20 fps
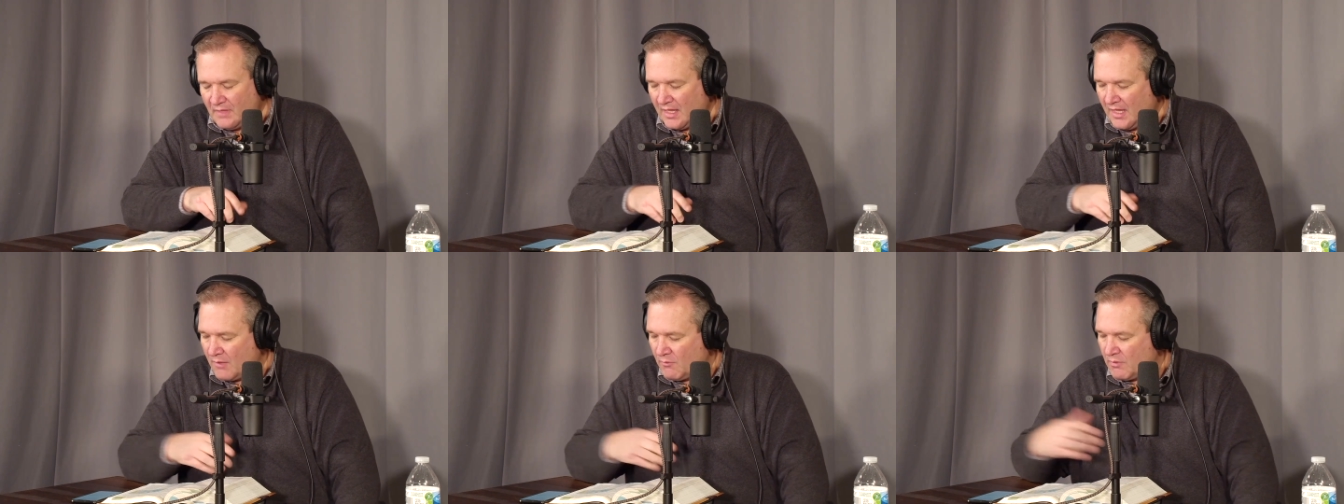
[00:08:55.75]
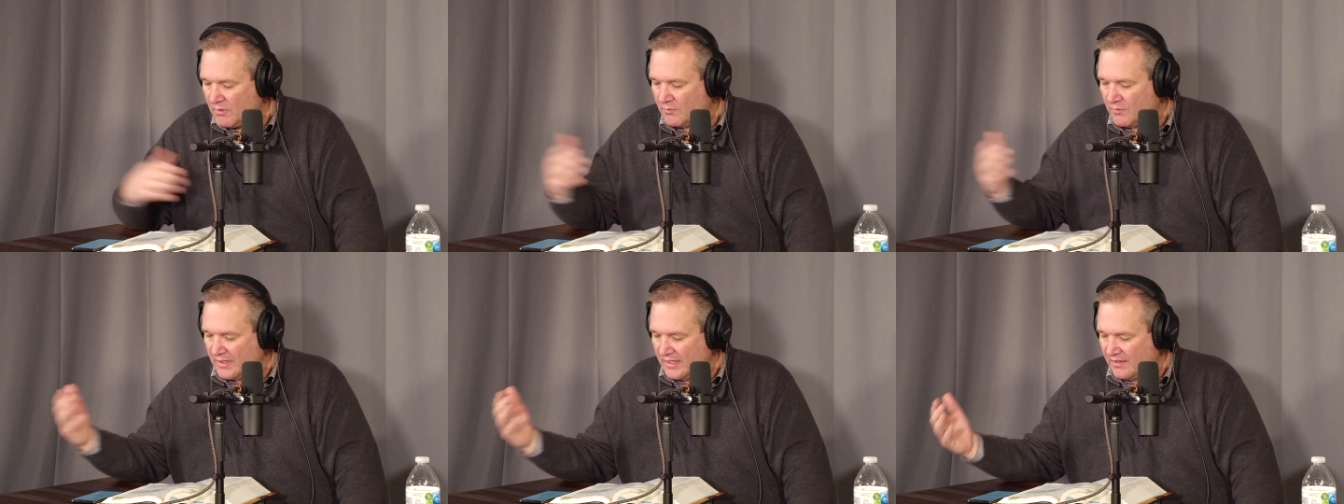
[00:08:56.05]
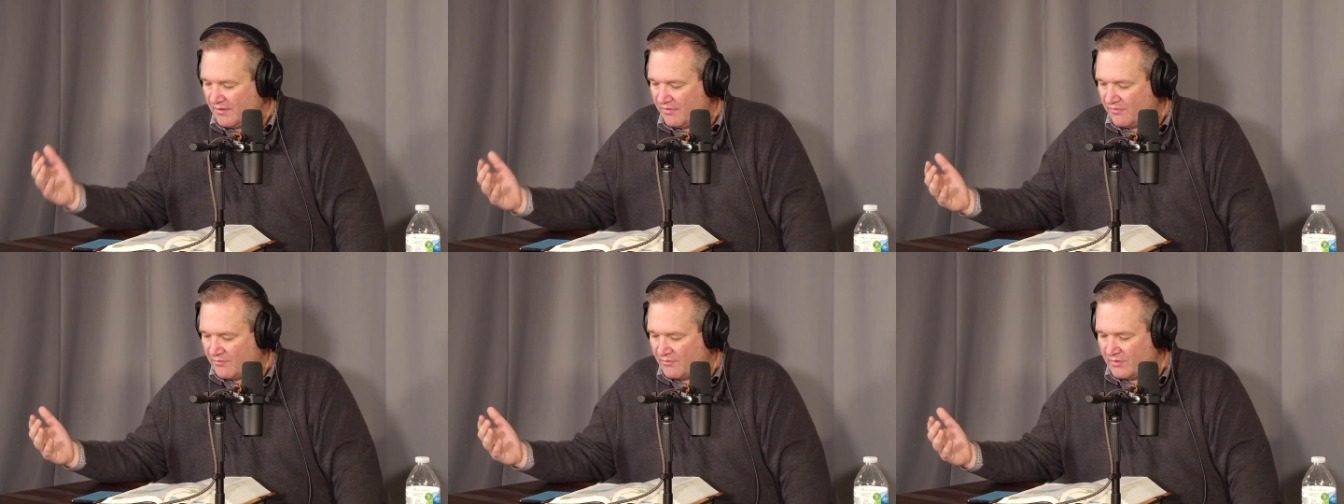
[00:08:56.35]
and we'll
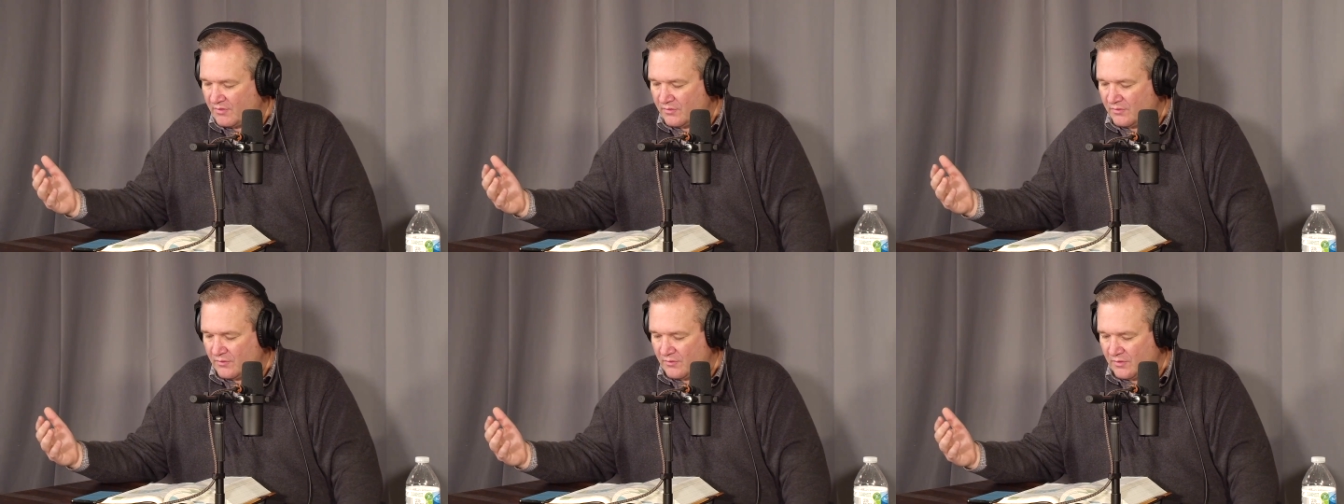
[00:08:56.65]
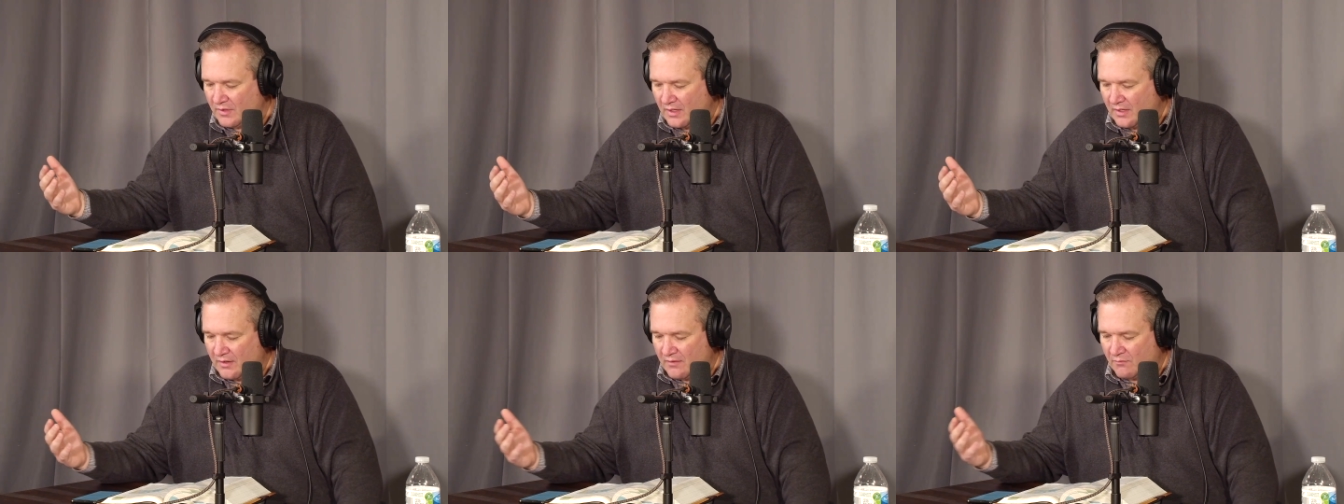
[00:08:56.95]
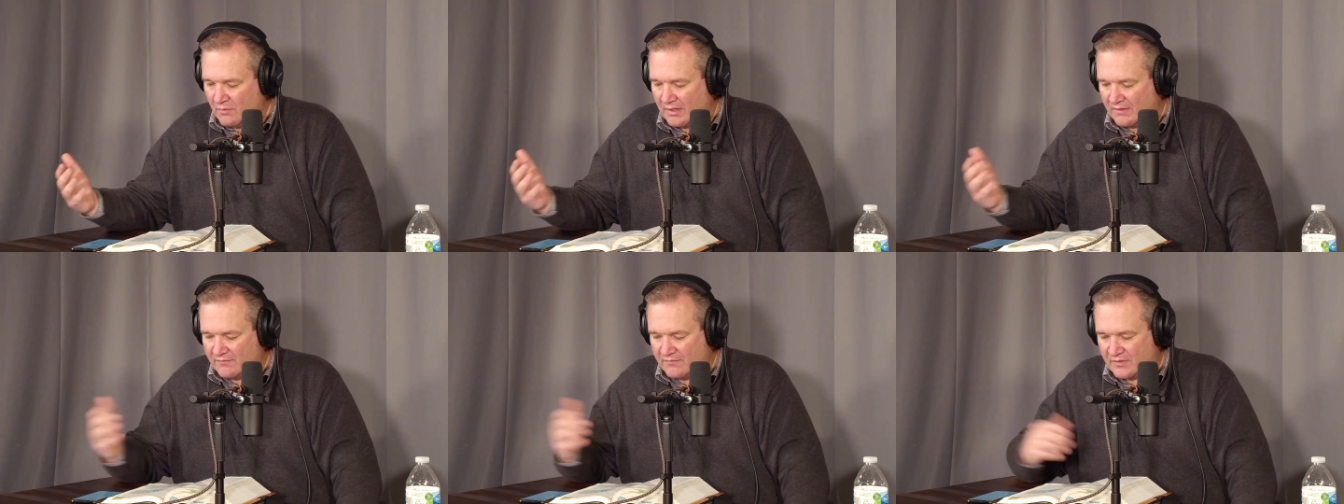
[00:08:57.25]
read through
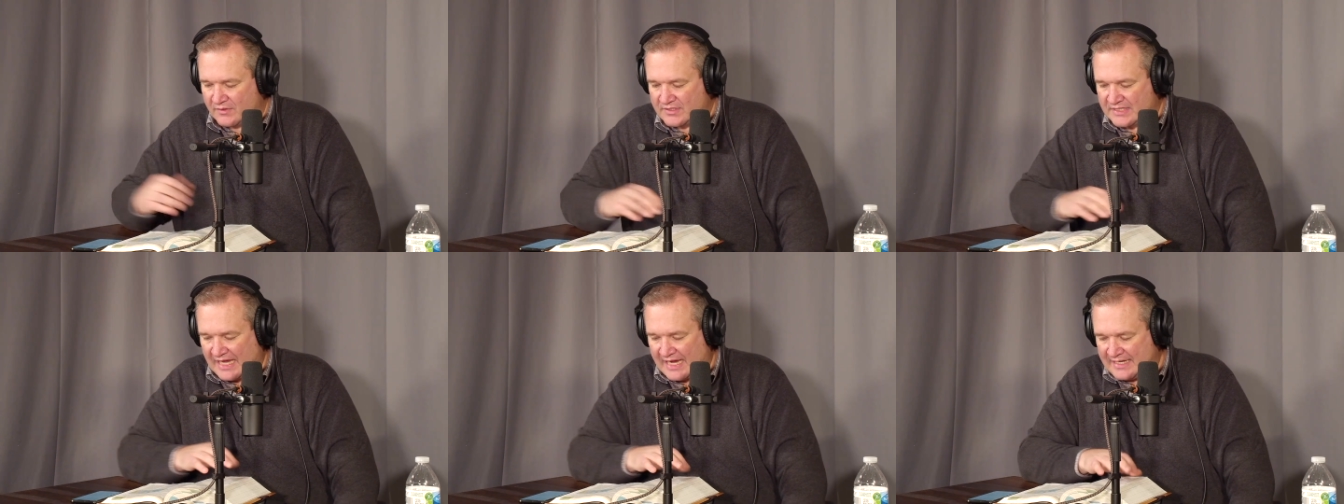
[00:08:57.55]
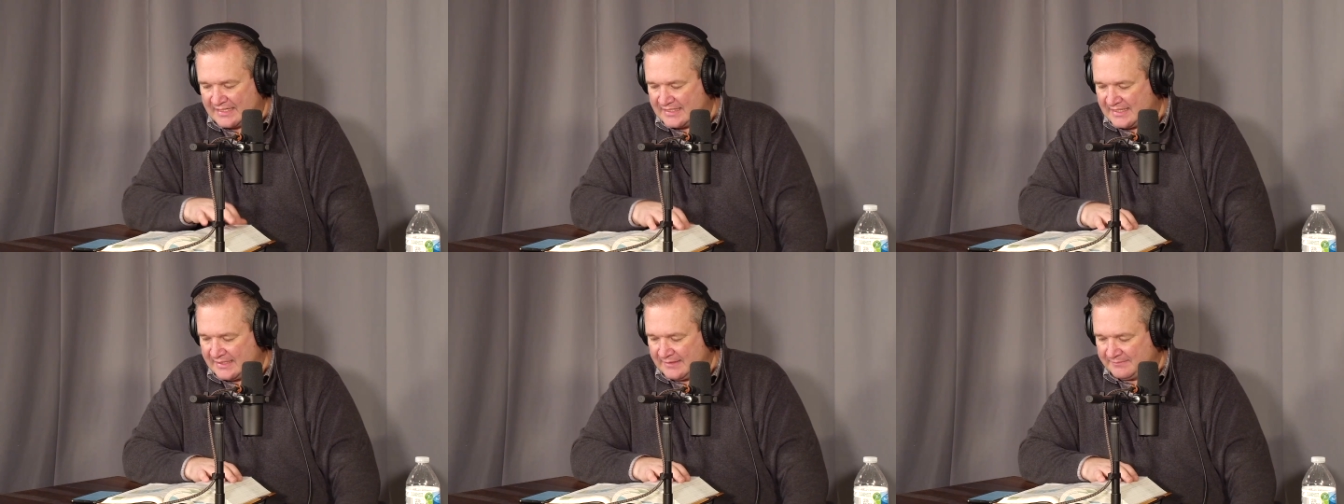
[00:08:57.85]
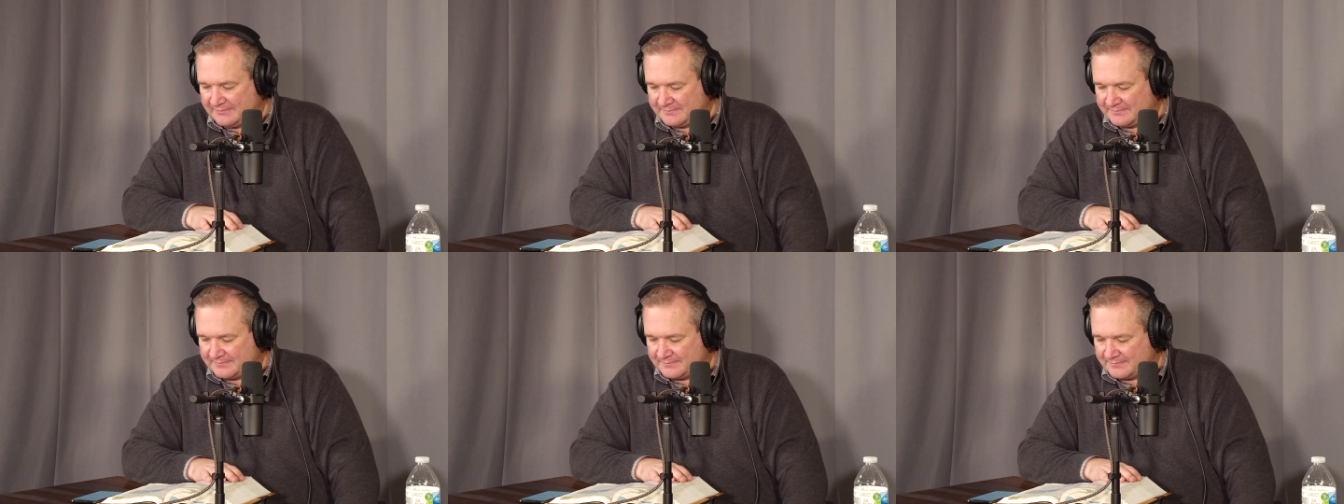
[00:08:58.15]
what, verse 18?
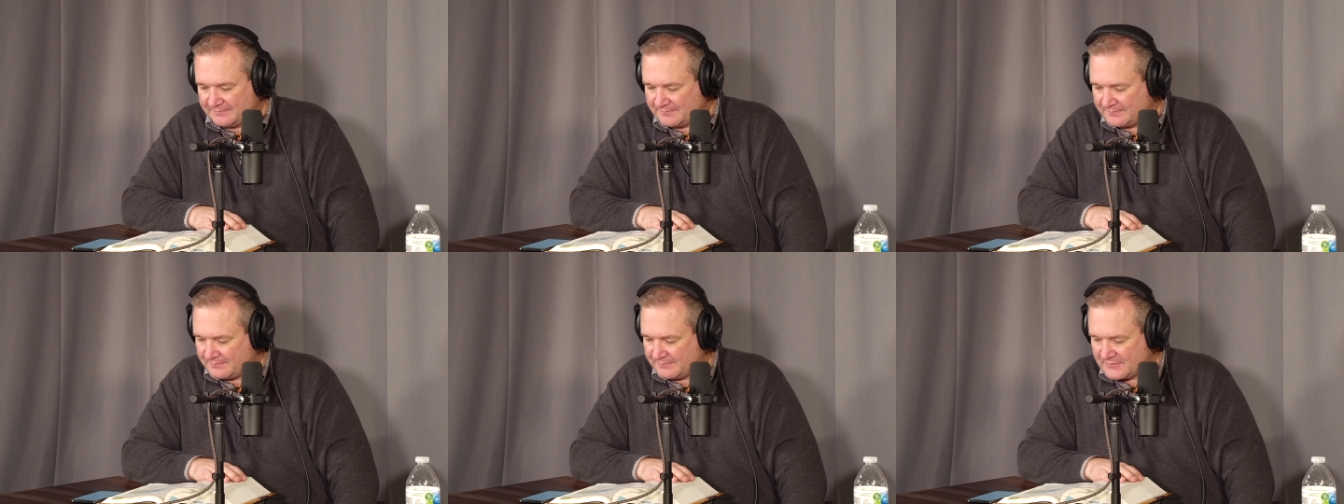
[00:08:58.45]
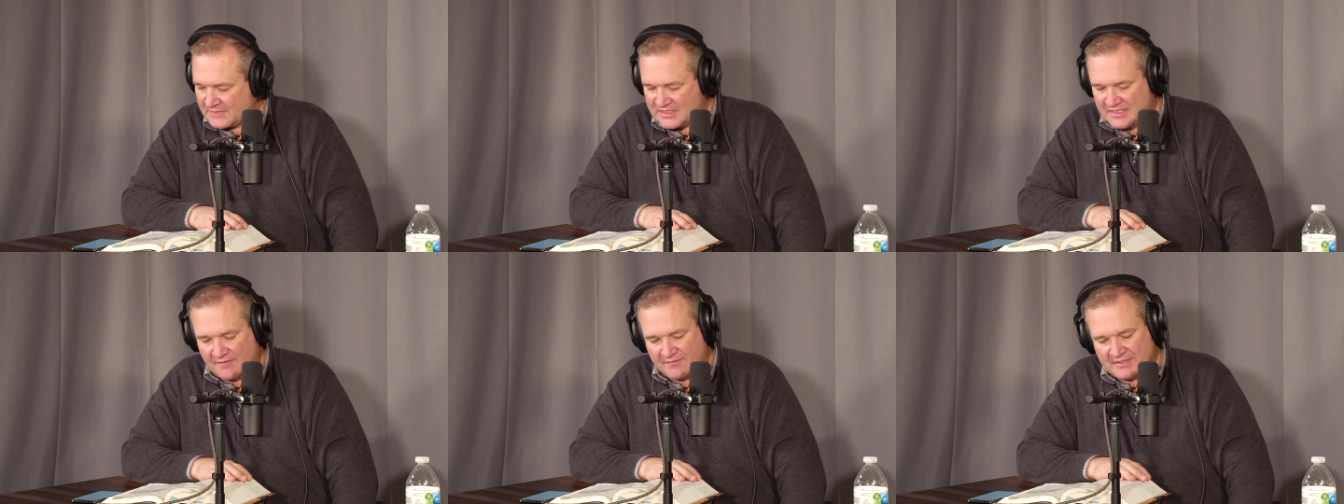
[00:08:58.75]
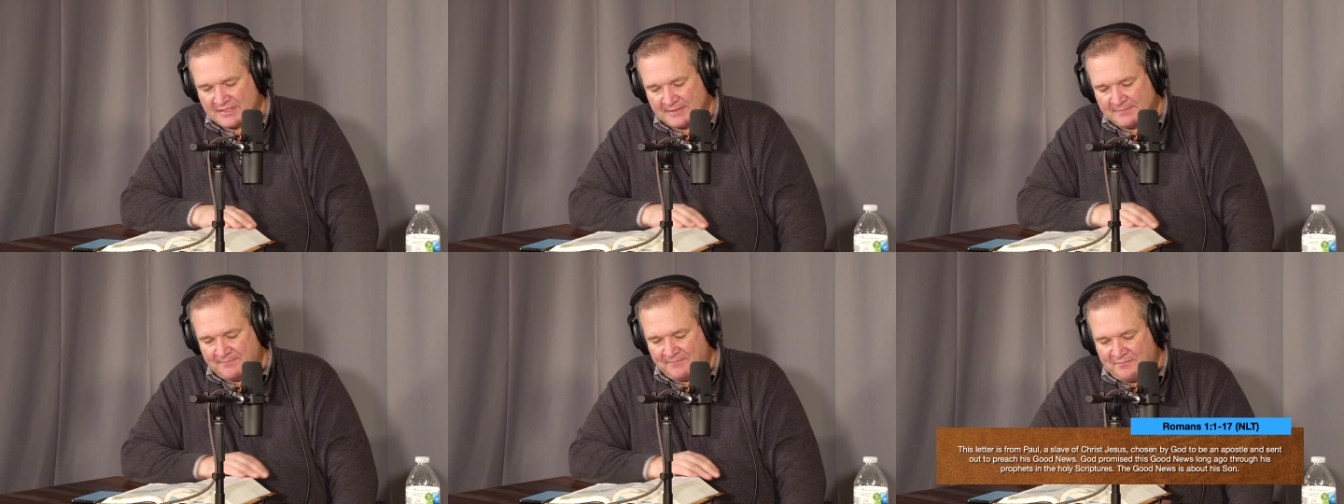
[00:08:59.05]
17.
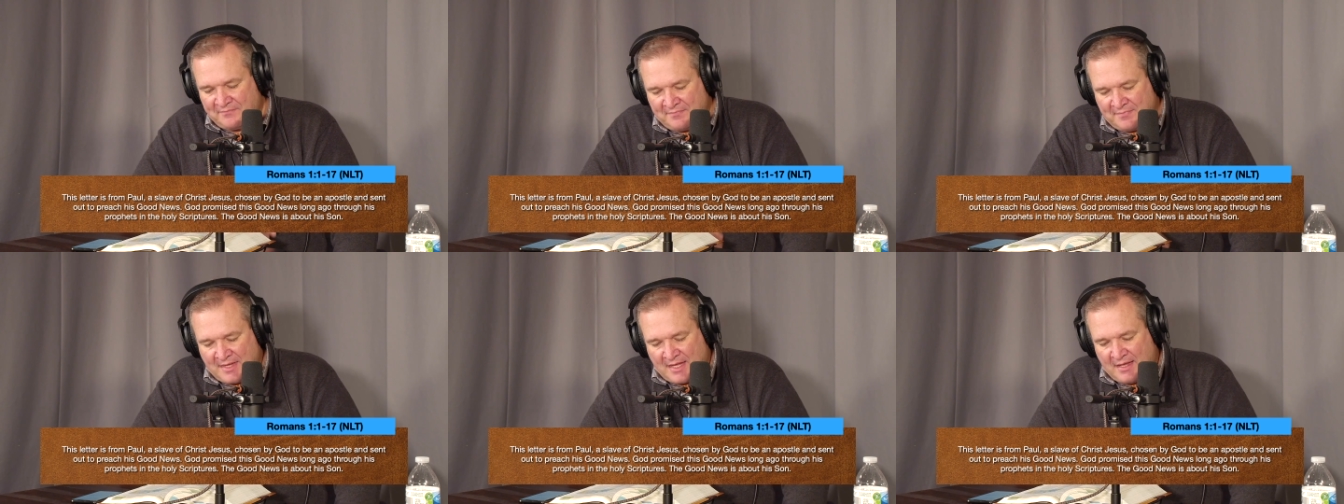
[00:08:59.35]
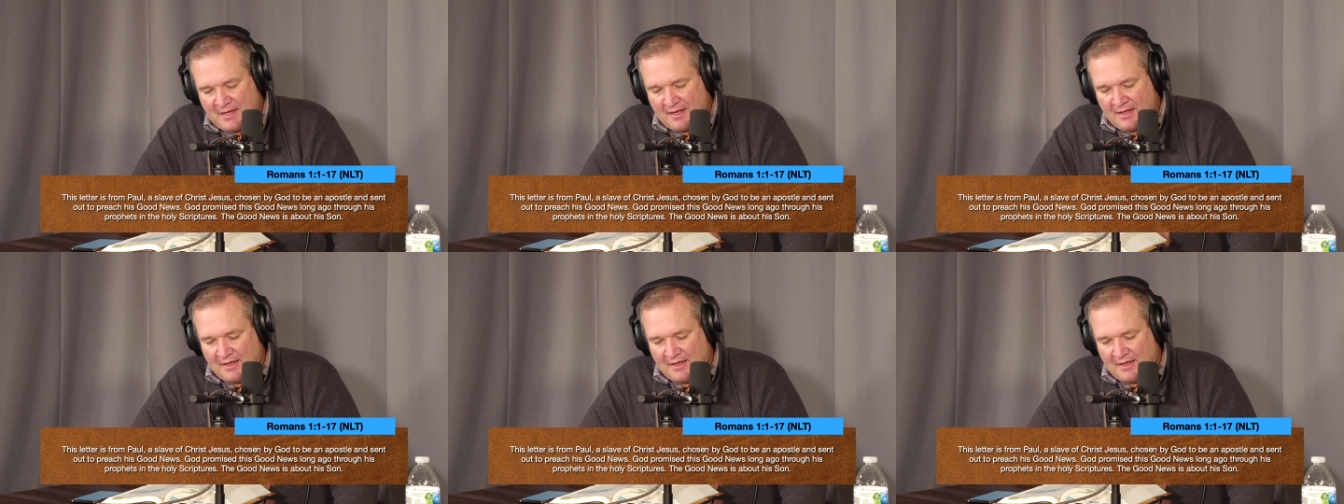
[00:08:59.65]
17? Mm-hmm.